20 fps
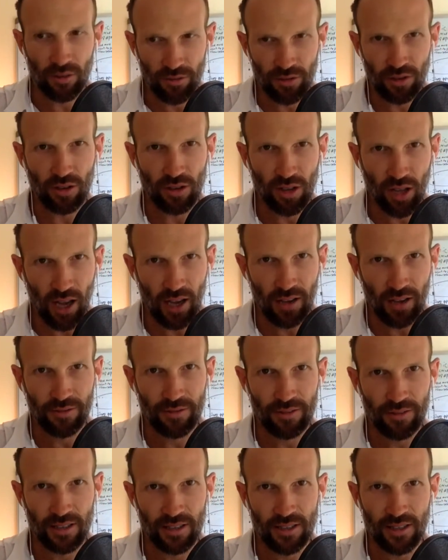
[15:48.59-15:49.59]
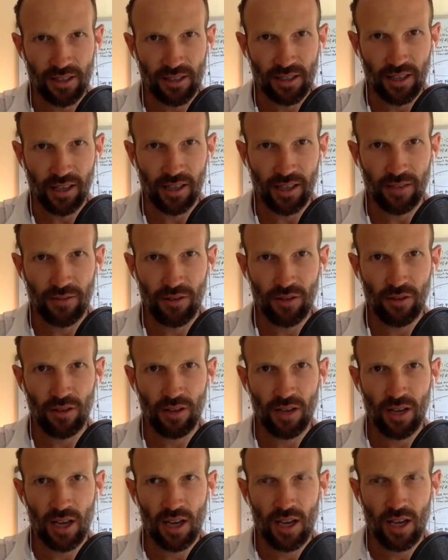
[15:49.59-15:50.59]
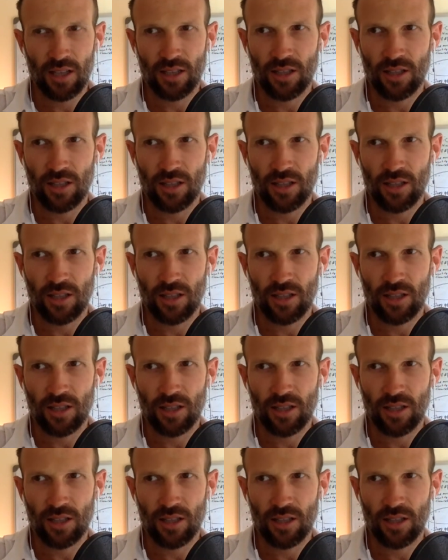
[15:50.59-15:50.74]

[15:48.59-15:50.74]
of your life, doesn't it? Like if right, you, right.